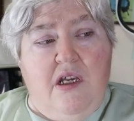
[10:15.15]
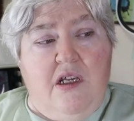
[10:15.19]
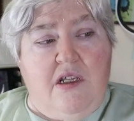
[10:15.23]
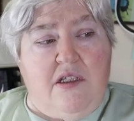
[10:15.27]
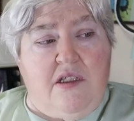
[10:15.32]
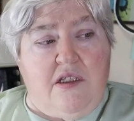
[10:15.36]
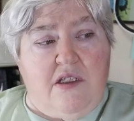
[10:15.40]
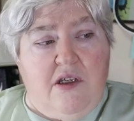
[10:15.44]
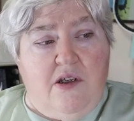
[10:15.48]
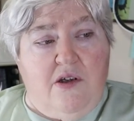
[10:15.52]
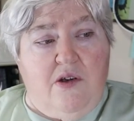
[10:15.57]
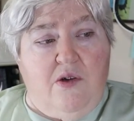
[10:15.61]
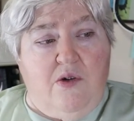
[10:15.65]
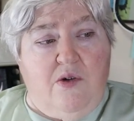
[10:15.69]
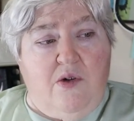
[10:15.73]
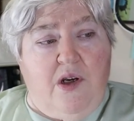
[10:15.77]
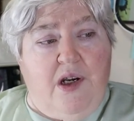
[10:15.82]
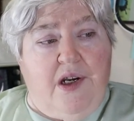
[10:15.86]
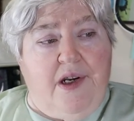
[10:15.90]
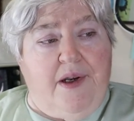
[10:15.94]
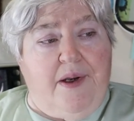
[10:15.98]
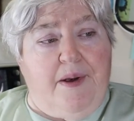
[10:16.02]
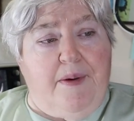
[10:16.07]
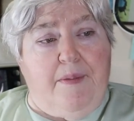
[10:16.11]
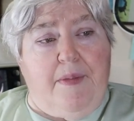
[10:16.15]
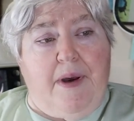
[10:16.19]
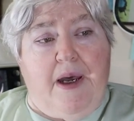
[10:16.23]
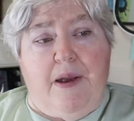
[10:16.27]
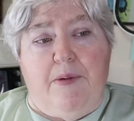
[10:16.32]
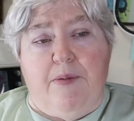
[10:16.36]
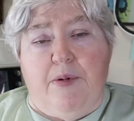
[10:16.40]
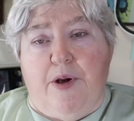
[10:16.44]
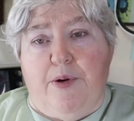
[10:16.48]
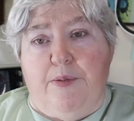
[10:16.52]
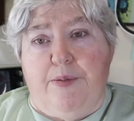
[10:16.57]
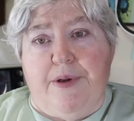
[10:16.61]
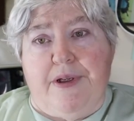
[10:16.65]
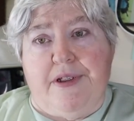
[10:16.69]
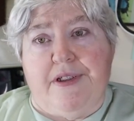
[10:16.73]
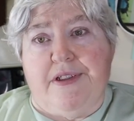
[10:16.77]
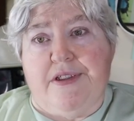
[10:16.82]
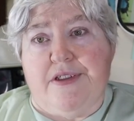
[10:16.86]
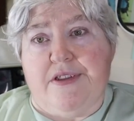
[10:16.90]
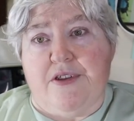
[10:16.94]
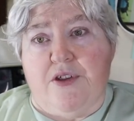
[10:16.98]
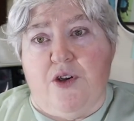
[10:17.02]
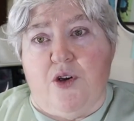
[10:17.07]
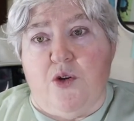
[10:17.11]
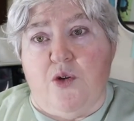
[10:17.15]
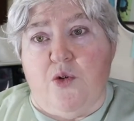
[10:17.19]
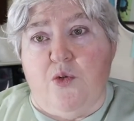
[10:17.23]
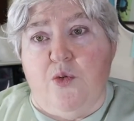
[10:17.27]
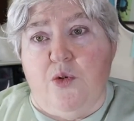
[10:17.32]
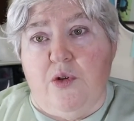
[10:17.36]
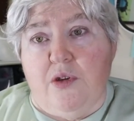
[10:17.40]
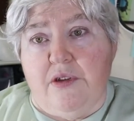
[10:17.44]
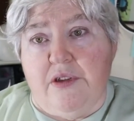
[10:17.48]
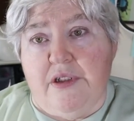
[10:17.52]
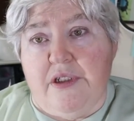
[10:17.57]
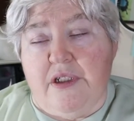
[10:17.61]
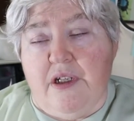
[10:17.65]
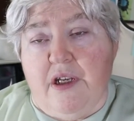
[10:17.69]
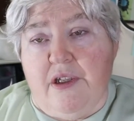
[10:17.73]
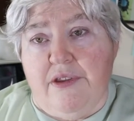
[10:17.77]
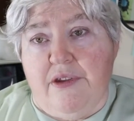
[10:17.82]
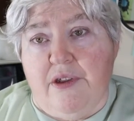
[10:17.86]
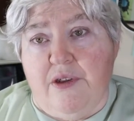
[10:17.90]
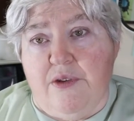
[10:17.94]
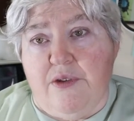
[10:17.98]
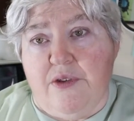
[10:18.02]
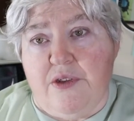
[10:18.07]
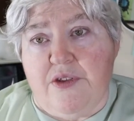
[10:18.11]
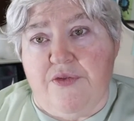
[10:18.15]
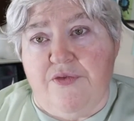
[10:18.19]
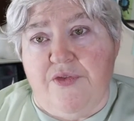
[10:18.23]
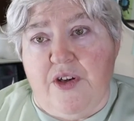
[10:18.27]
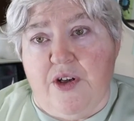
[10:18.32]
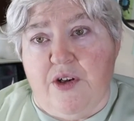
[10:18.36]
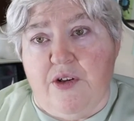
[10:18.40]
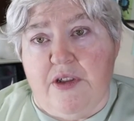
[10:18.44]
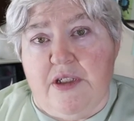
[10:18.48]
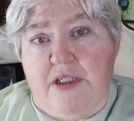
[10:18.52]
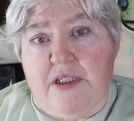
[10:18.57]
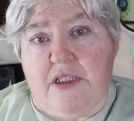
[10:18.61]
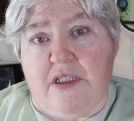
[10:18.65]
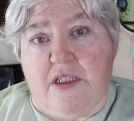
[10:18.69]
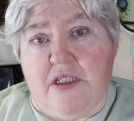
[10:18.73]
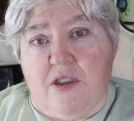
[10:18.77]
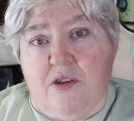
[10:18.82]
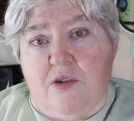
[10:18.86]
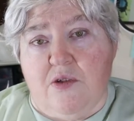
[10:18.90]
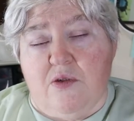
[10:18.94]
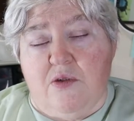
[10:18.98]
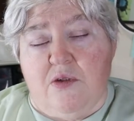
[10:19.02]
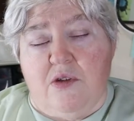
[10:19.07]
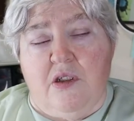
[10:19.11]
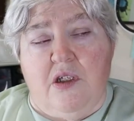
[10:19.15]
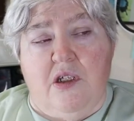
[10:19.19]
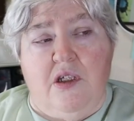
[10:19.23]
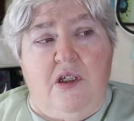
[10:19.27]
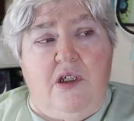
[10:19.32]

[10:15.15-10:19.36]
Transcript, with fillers: So um, I'm hoping to start quilting on those fairly soon.